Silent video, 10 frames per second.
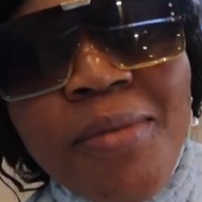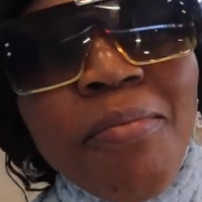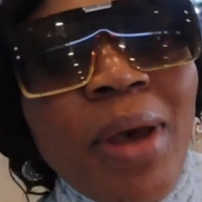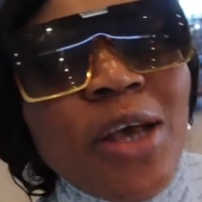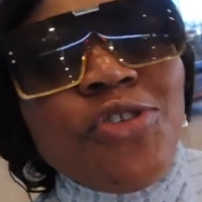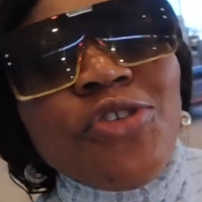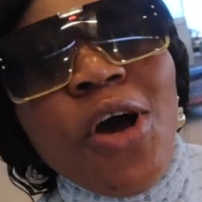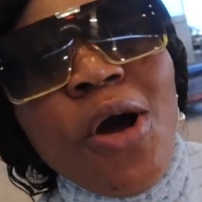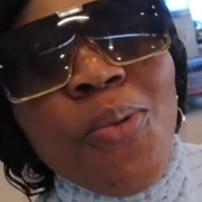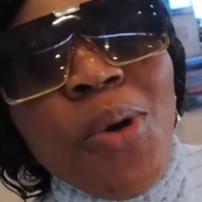make sure
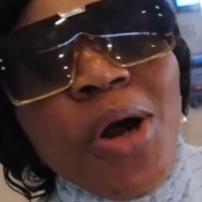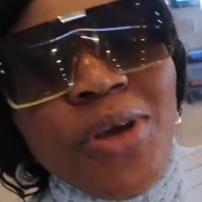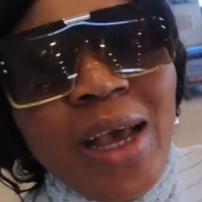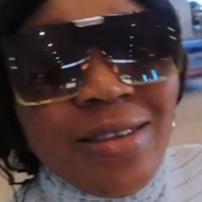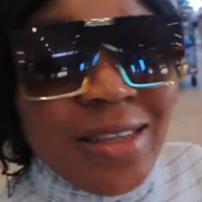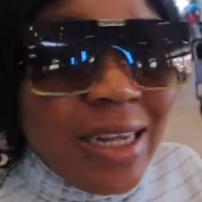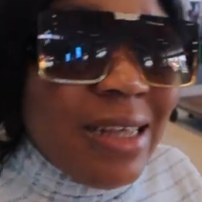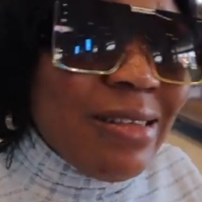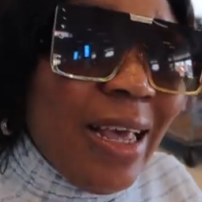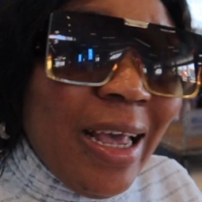one you're a
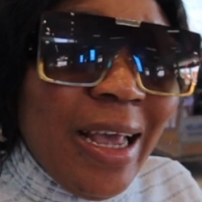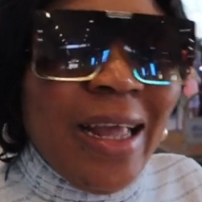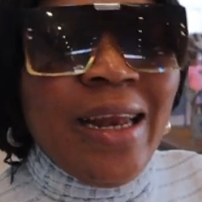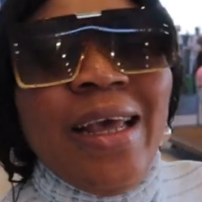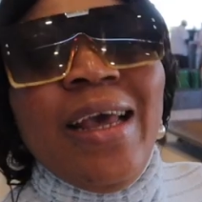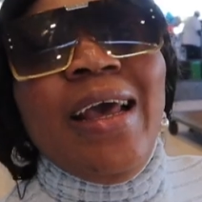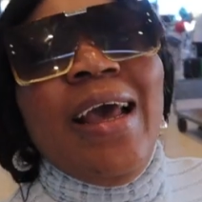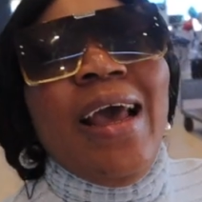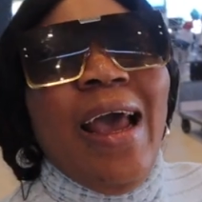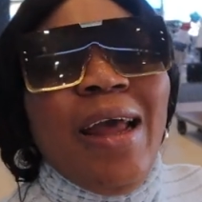citizen
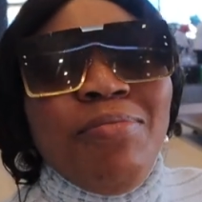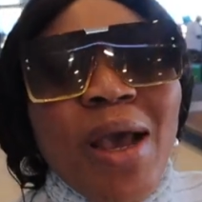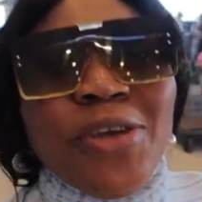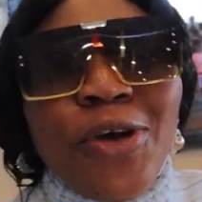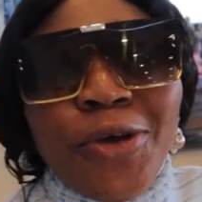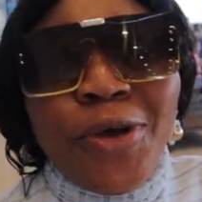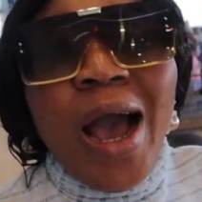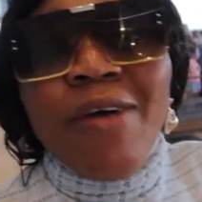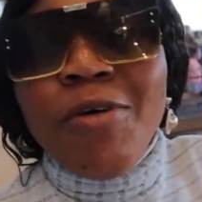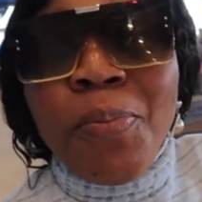and make sure you
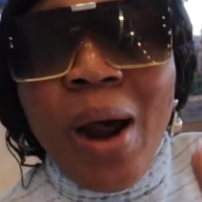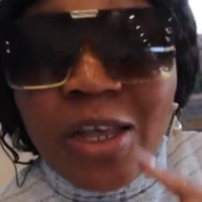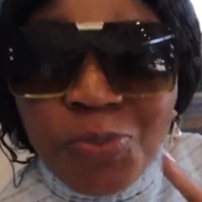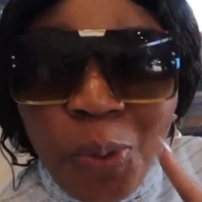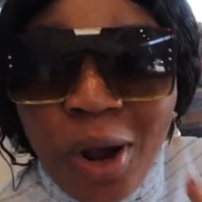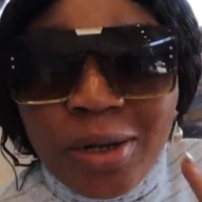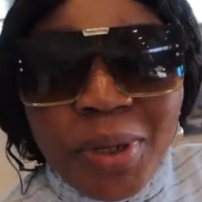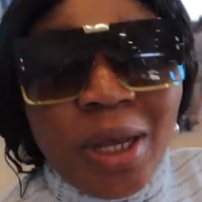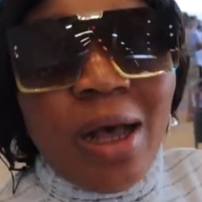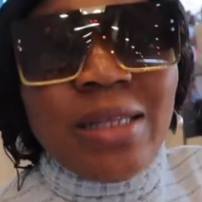have a passport
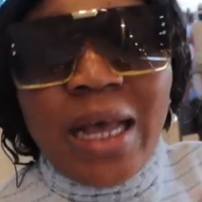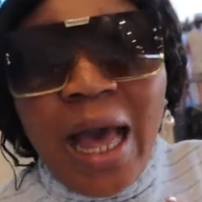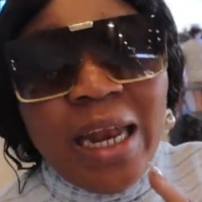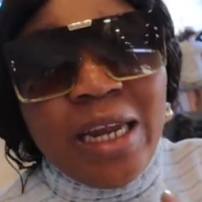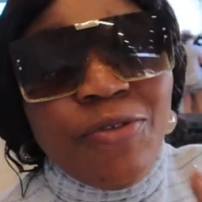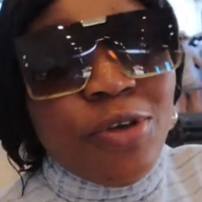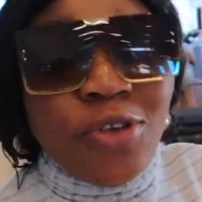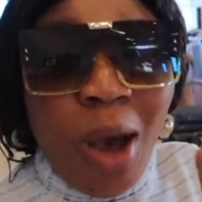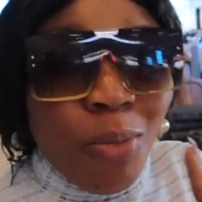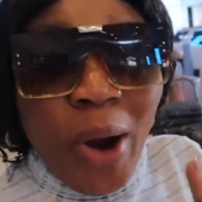because they can leave you
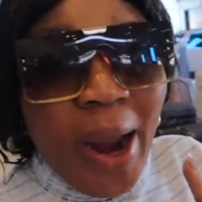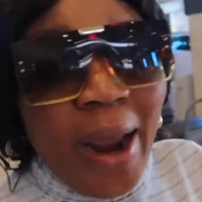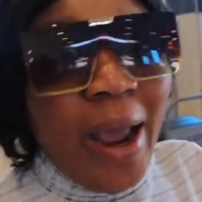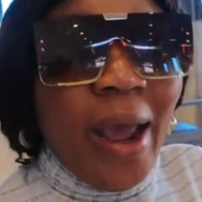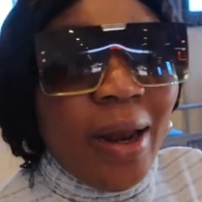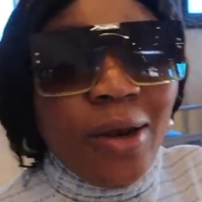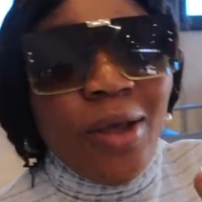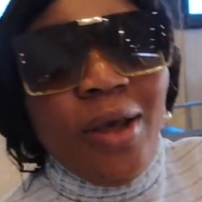somewhere and